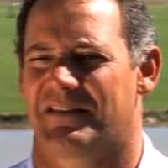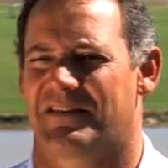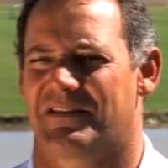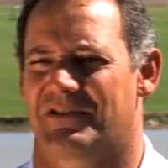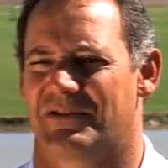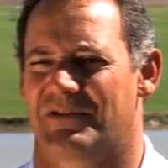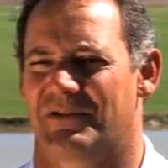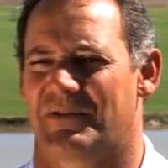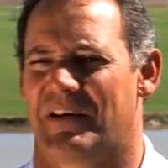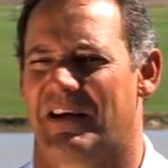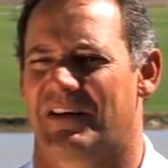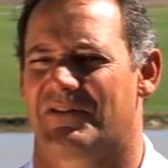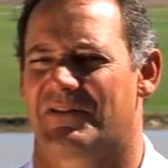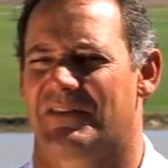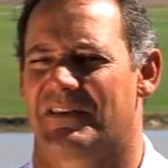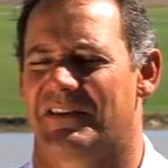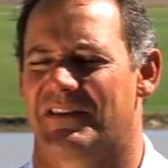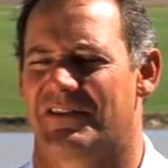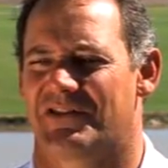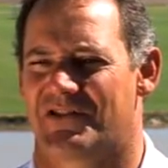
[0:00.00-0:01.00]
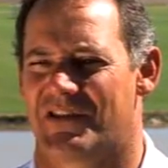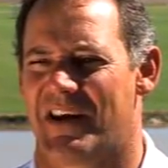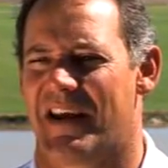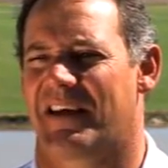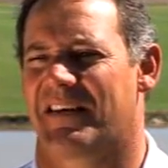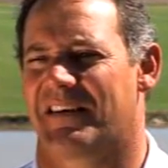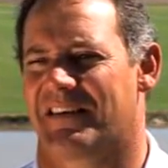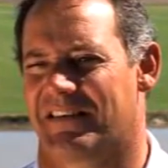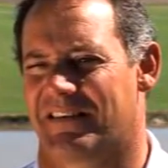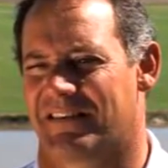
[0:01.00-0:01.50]
to actually
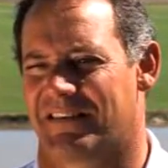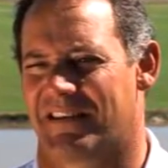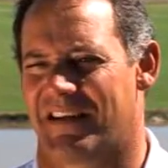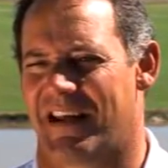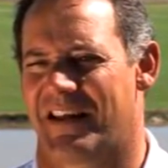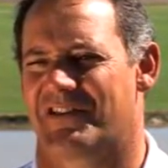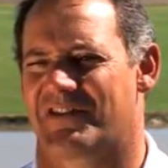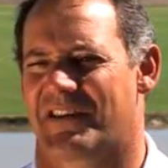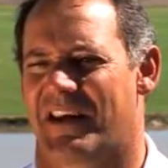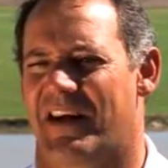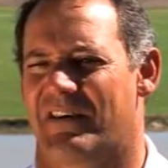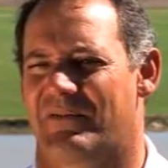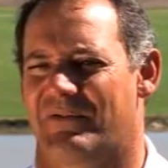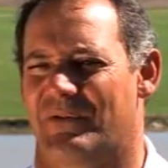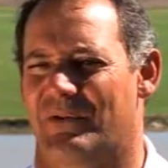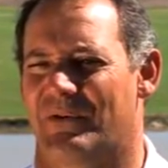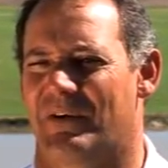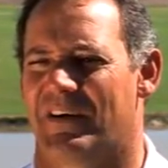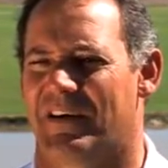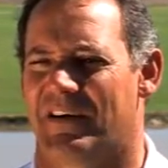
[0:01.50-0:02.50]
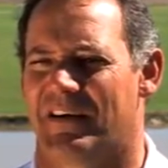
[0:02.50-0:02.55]
check and scout for.